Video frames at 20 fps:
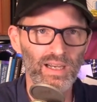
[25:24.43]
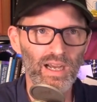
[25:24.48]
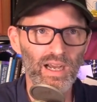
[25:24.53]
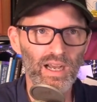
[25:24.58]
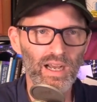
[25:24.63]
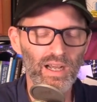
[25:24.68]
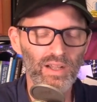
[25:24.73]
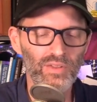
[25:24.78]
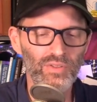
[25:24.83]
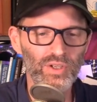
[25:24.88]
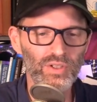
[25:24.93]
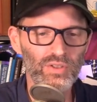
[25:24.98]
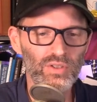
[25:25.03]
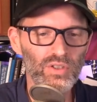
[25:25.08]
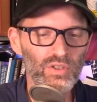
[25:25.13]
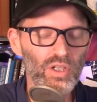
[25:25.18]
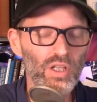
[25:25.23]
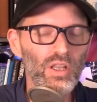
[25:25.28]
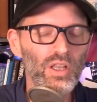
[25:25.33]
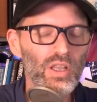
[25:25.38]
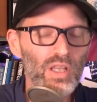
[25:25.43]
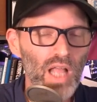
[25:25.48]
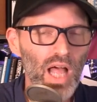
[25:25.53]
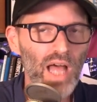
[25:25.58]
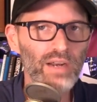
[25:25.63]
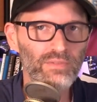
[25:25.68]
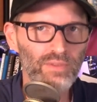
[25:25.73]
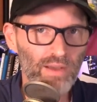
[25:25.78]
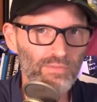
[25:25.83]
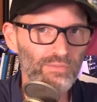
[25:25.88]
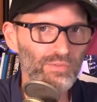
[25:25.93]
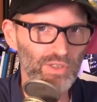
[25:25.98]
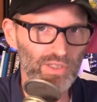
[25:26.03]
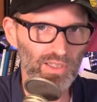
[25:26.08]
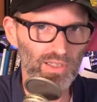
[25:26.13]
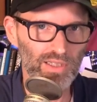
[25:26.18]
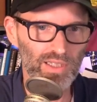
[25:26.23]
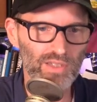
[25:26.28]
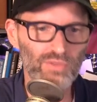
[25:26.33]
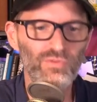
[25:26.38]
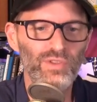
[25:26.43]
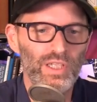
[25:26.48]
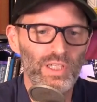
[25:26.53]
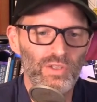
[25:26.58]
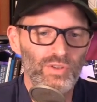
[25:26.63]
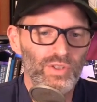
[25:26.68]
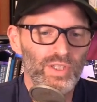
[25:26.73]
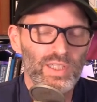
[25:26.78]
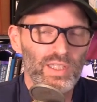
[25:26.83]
Uh, there, there's a lot of efforts in this field.